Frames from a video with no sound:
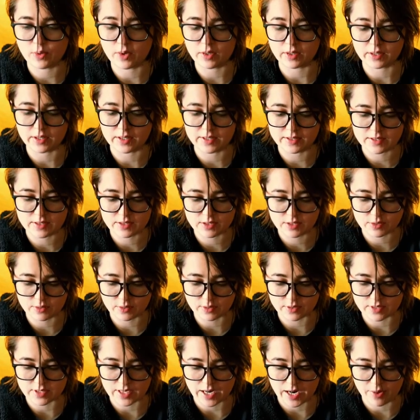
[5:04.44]
what leads
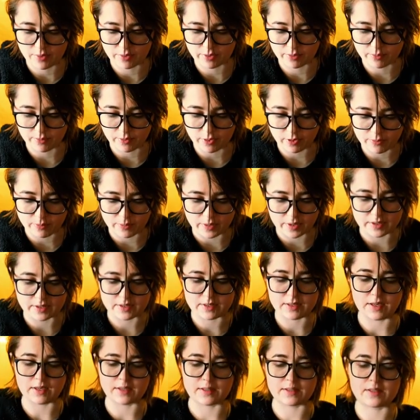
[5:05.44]
to a tower
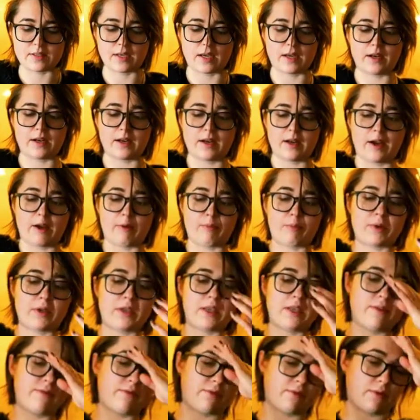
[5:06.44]
moment, a sudden
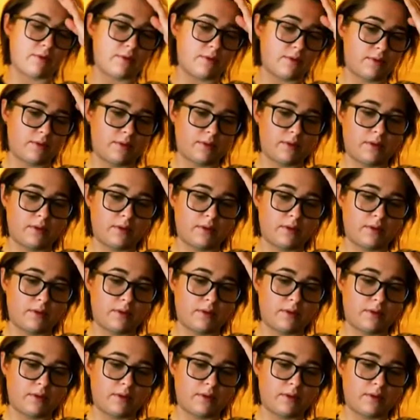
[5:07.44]
upheaval.